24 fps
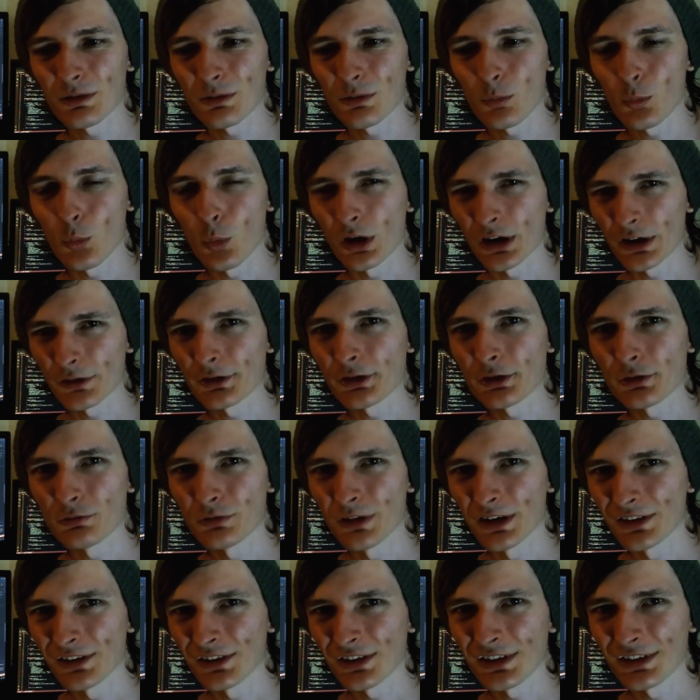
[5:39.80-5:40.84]
whatever you
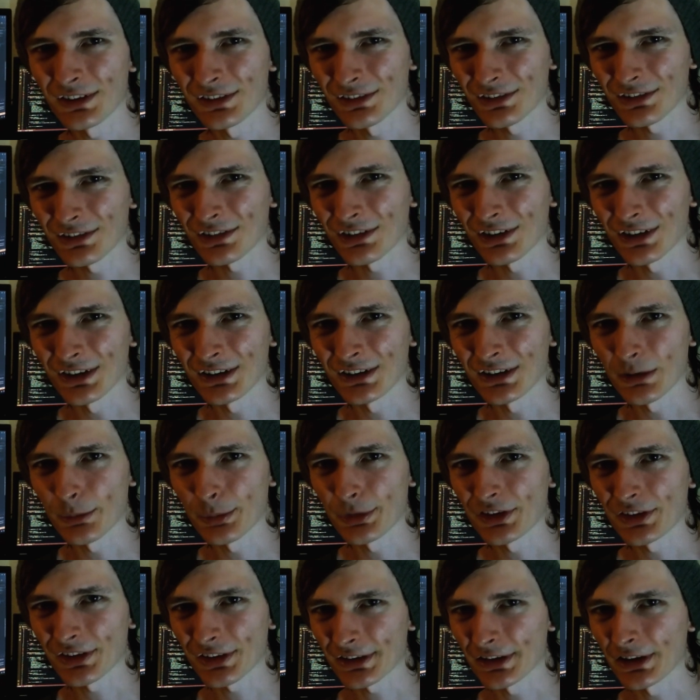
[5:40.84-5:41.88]
render inside a
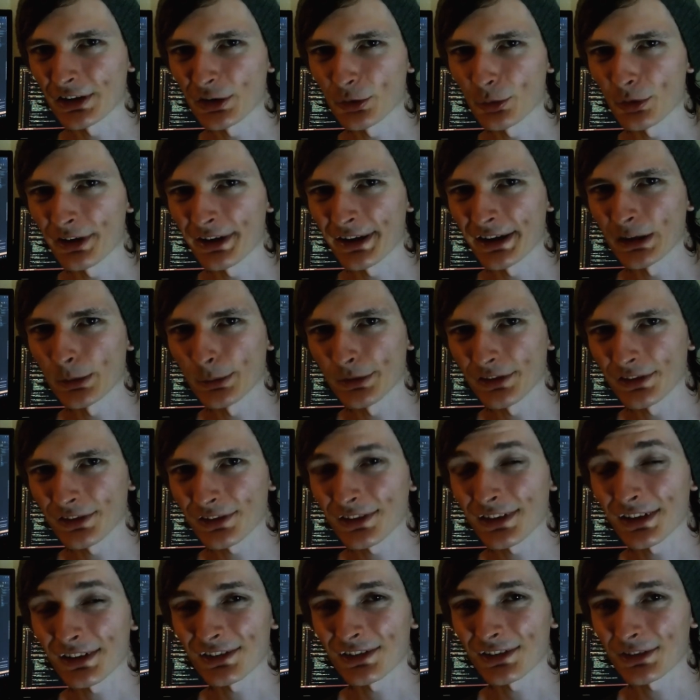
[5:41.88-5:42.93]
particular UI element.
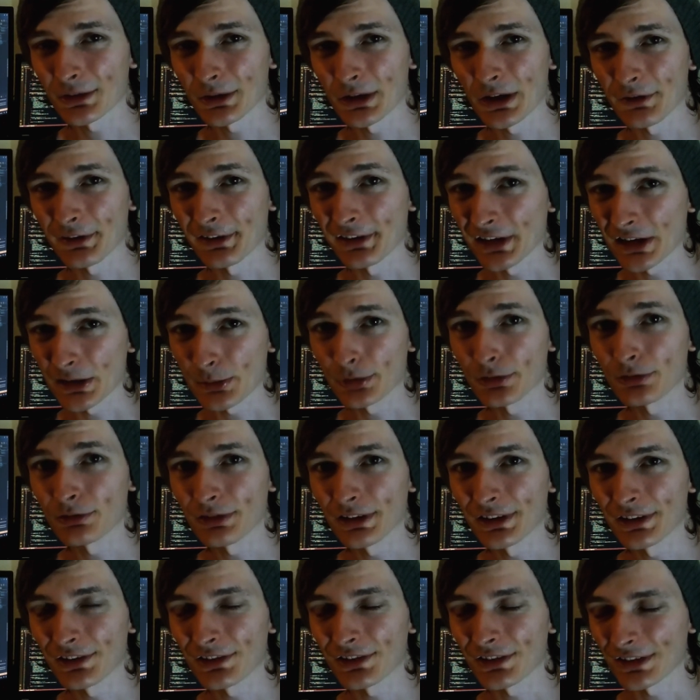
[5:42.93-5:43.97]
So let's say you have a label
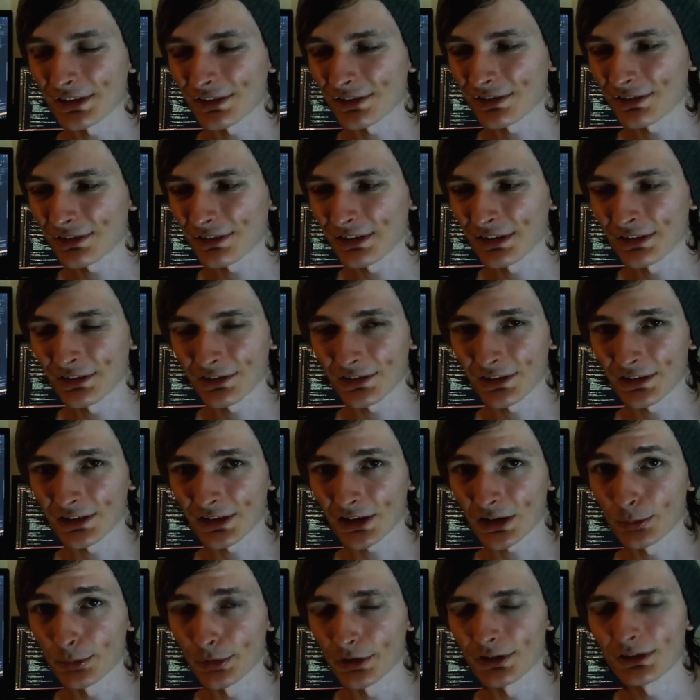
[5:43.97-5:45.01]
inside
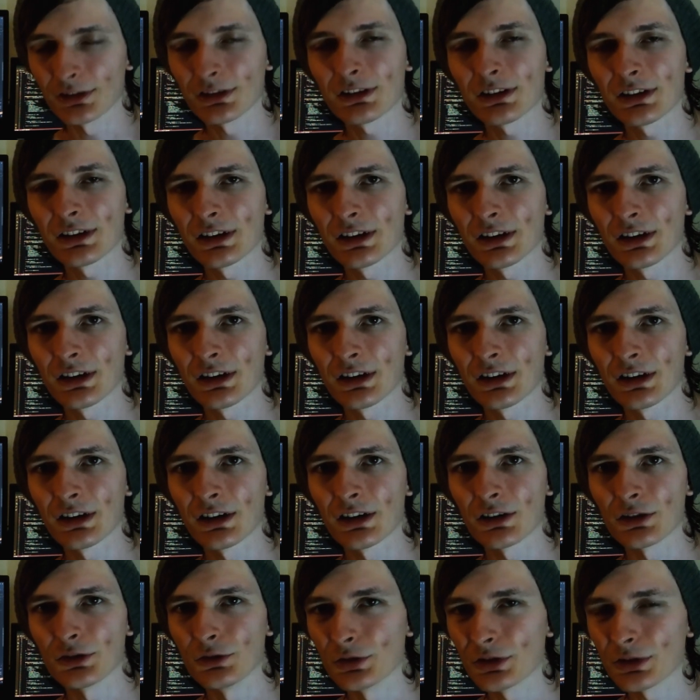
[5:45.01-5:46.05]
like a button.
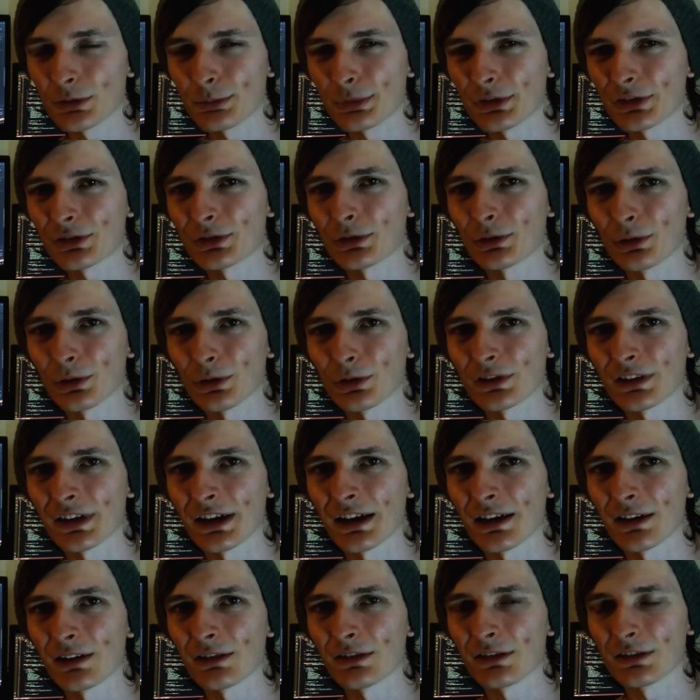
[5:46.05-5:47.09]
You can be sure
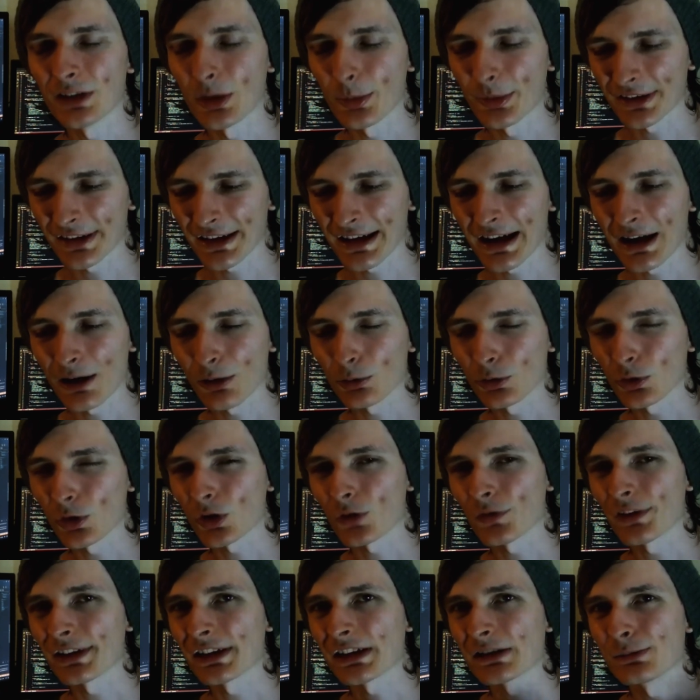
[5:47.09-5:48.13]
that no matter how
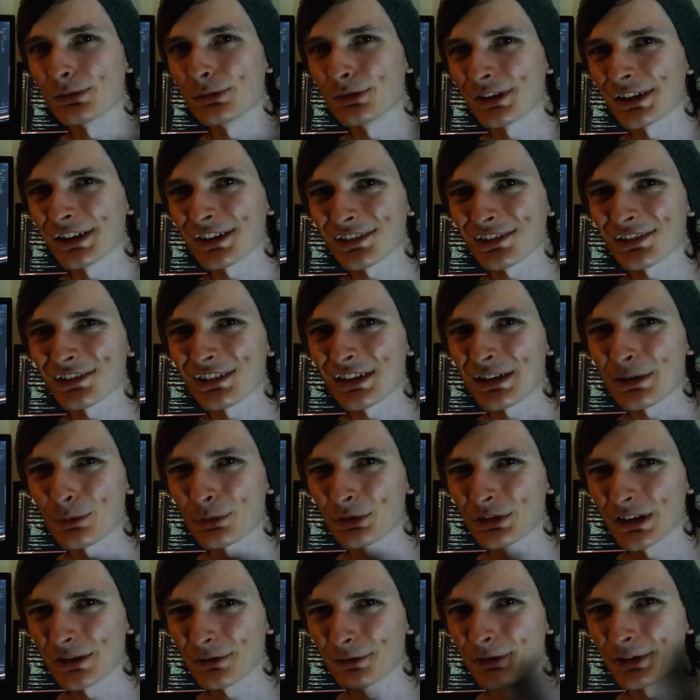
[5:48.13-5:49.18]
long that label gets, it will
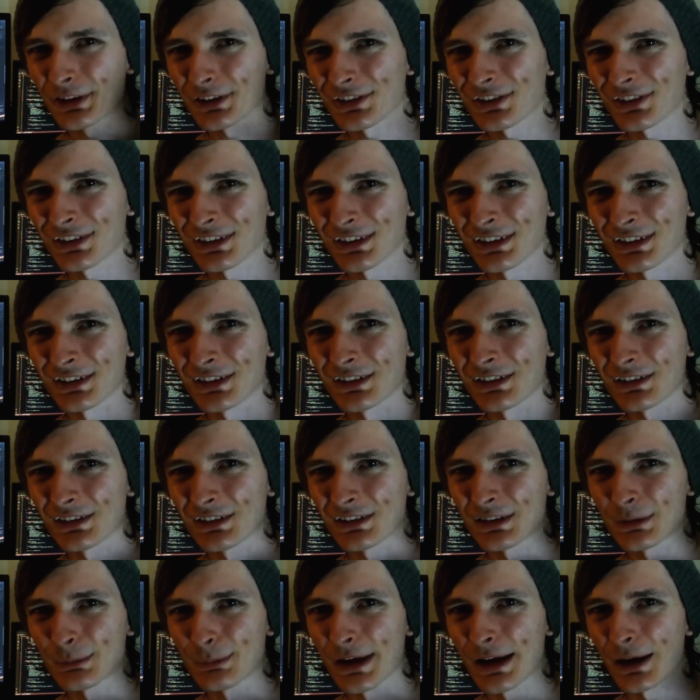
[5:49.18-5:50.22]
never exceed
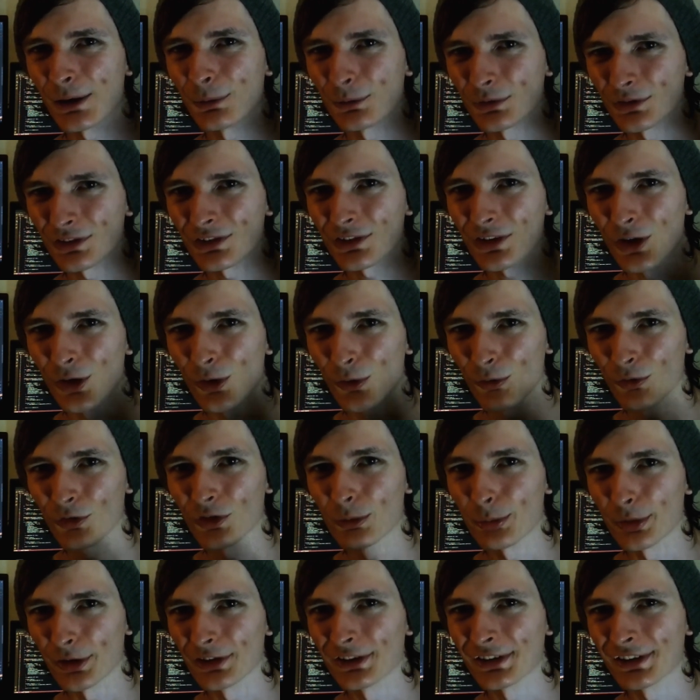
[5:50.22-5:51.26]
the bounds of the
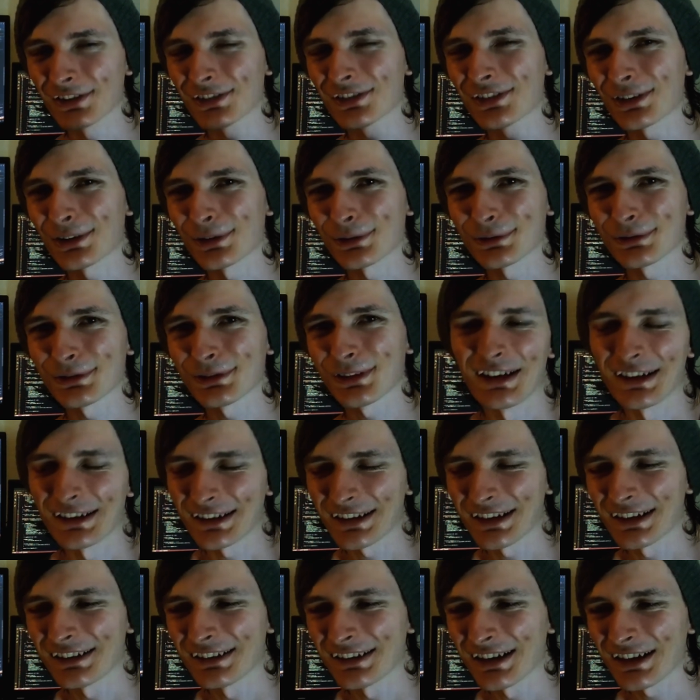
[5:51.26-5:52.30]
button itself. And
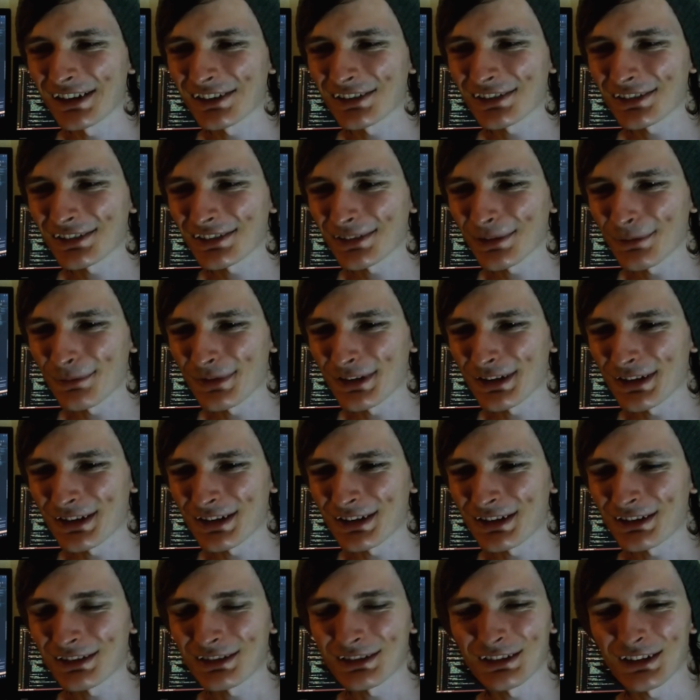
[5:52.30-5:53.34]
again, that isn't
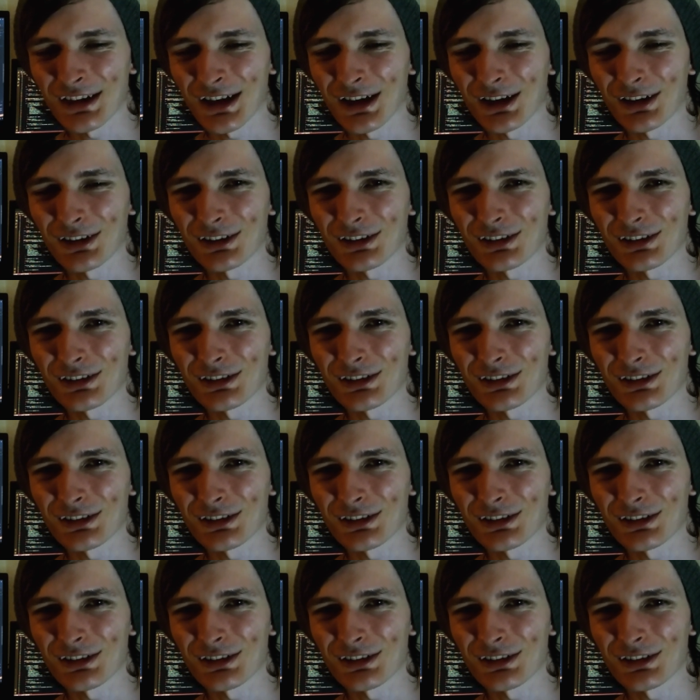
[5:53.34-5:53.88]
something that